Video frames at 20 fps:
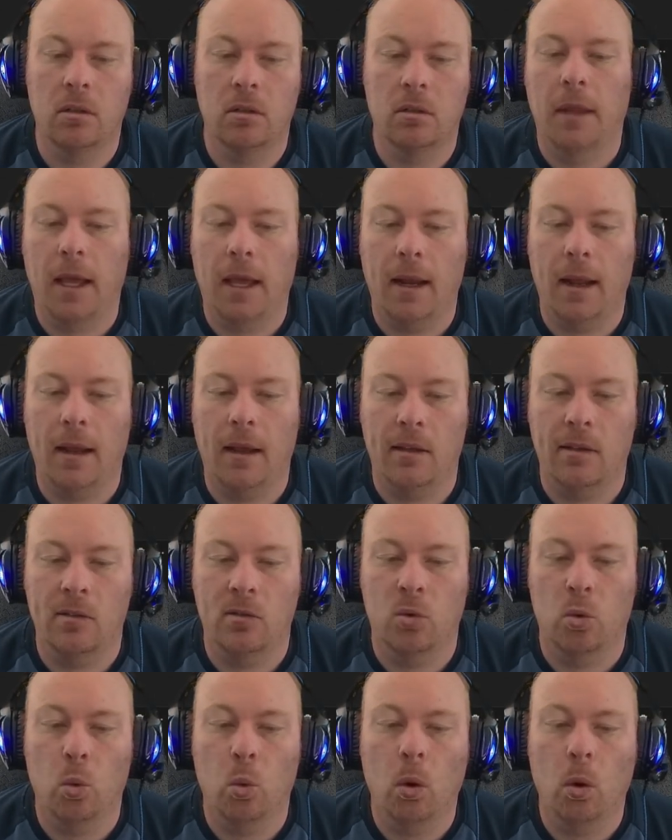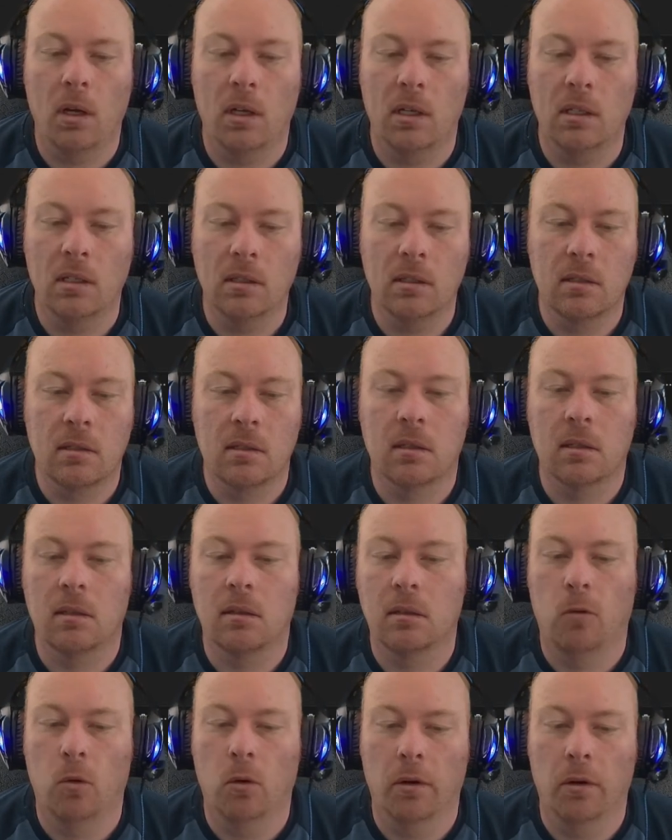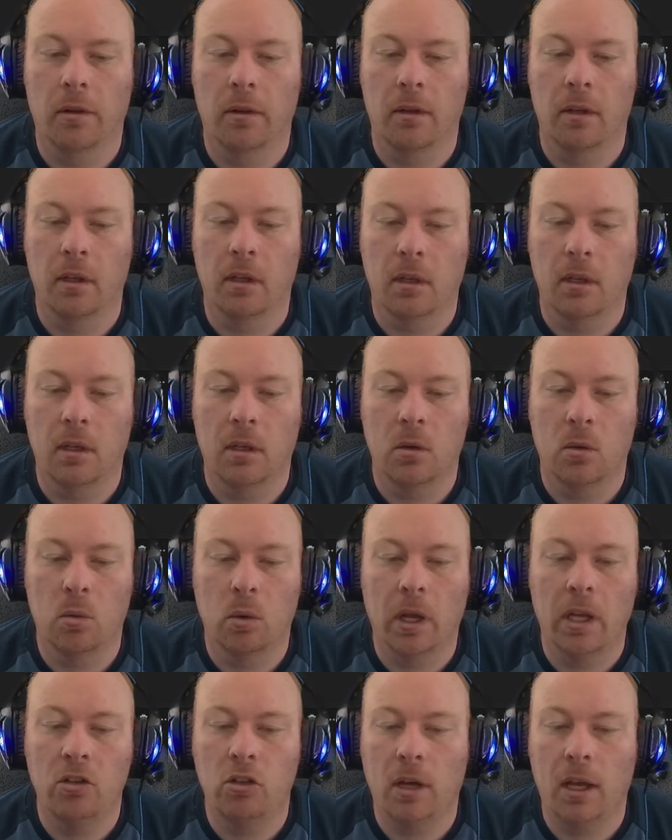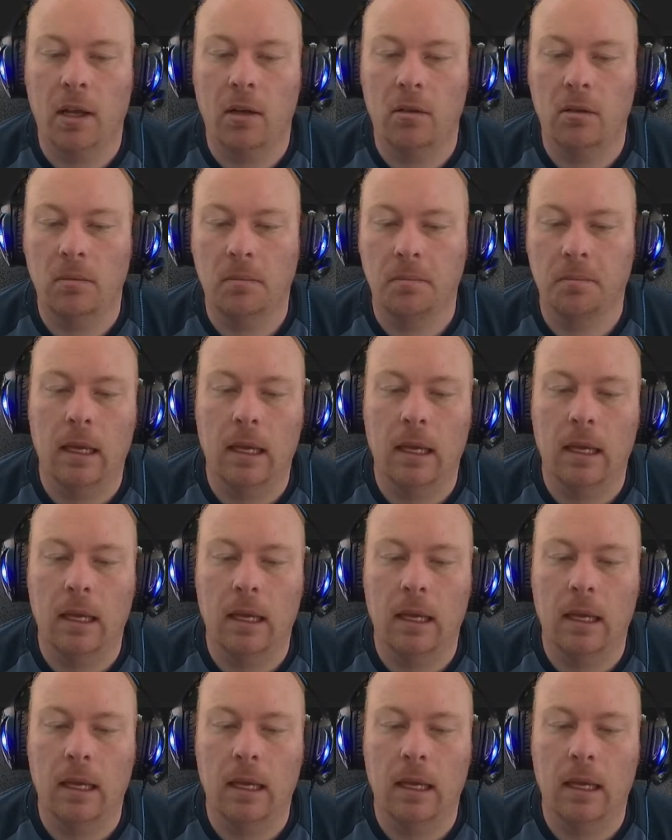that has 1s for the red channel